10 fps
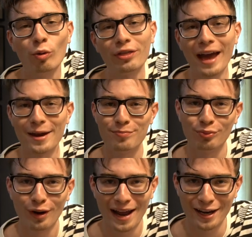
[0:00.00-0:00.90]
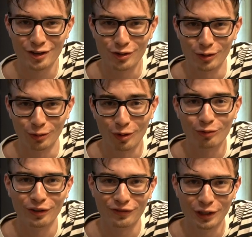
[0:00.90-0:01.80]
with a brand new
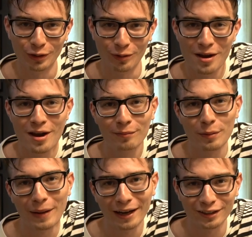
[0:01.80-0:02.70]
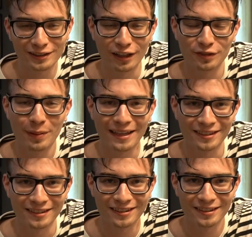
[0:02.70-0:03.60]
review. Prepare yourselves,
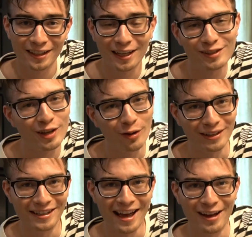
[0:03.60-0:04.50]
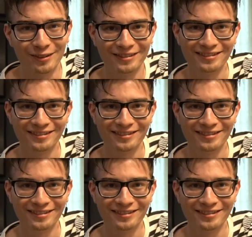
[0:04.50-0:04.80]
peasants. It's going down.